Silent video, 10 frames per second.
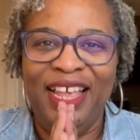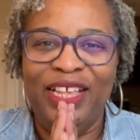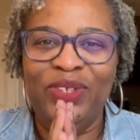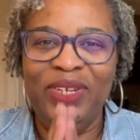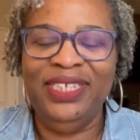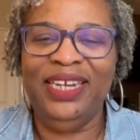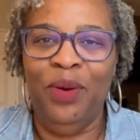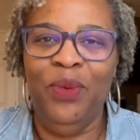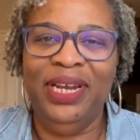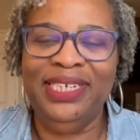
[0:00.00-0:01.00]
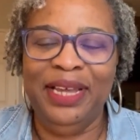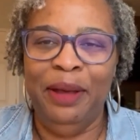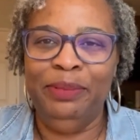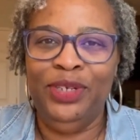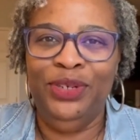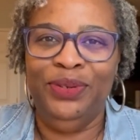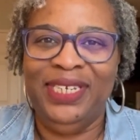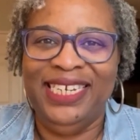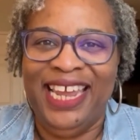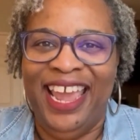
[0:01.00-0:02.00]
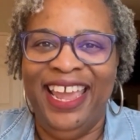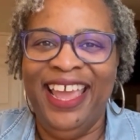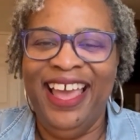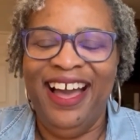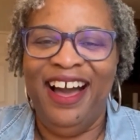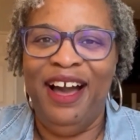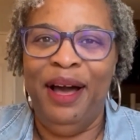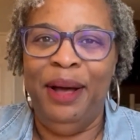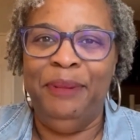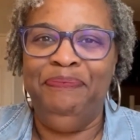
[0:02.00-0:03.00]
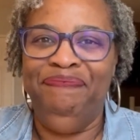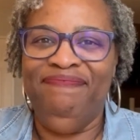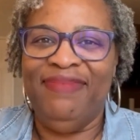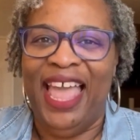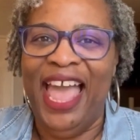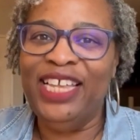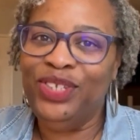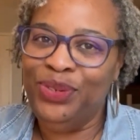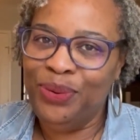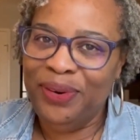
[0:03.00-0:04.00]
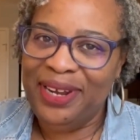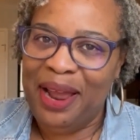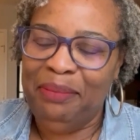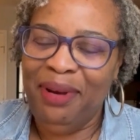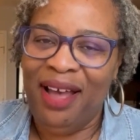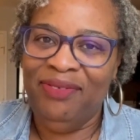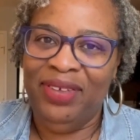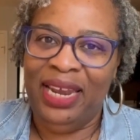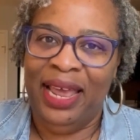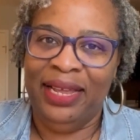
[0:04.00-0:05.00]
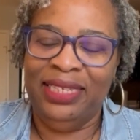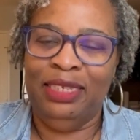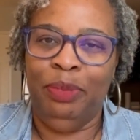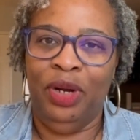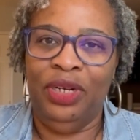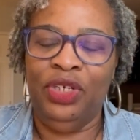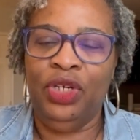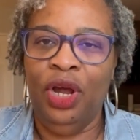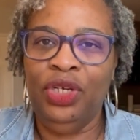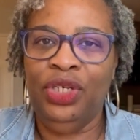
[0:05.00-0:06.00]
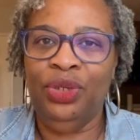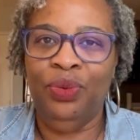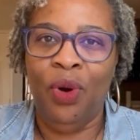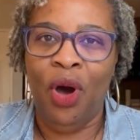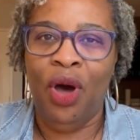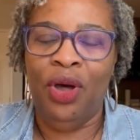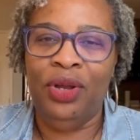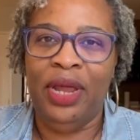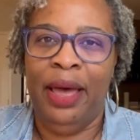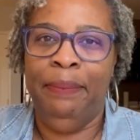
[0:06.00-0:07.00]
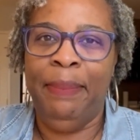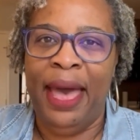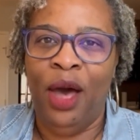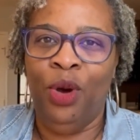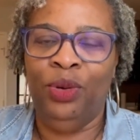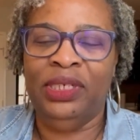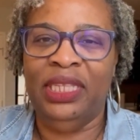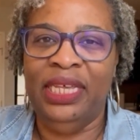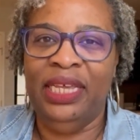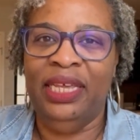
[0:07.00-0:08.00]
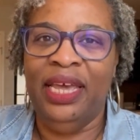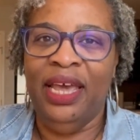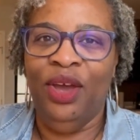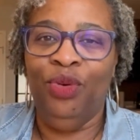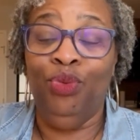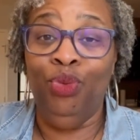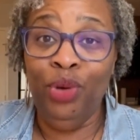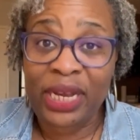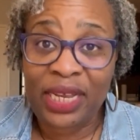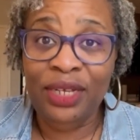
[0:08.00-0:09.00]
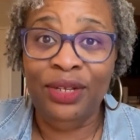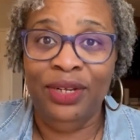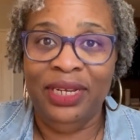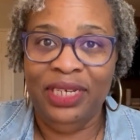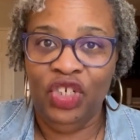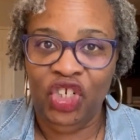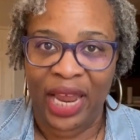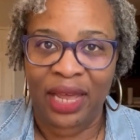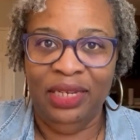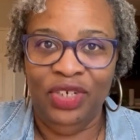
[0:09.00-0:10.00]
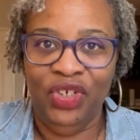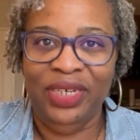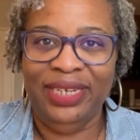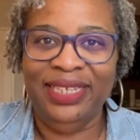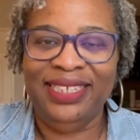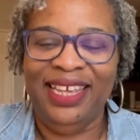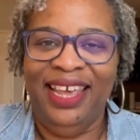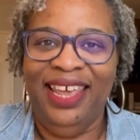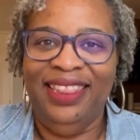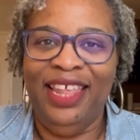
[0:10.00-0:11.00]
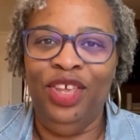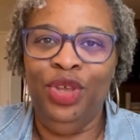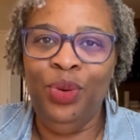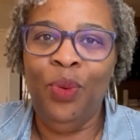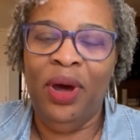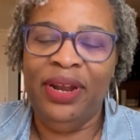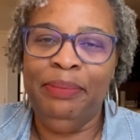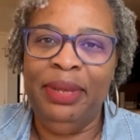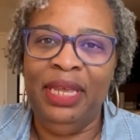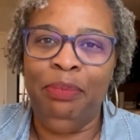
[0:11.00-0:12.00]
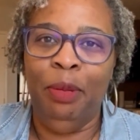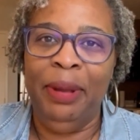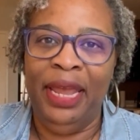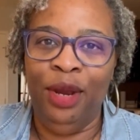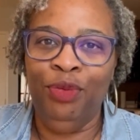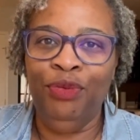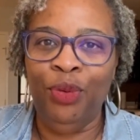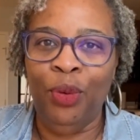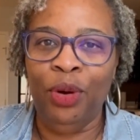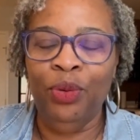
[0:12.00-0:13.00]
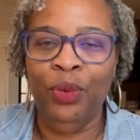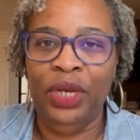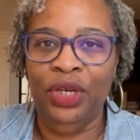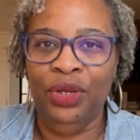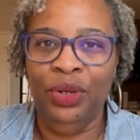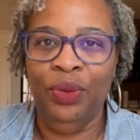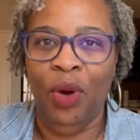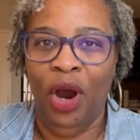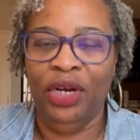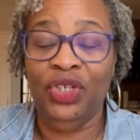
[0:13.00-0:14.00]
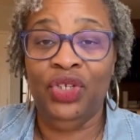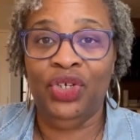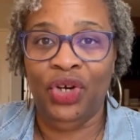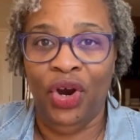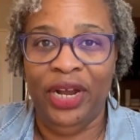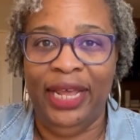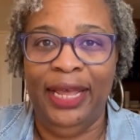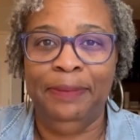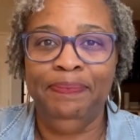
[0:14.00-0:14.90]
So, listen, I wanted to come to you today as your nonprofit expert to talk to you all about the real challenges that you want to be prepared for when you are starting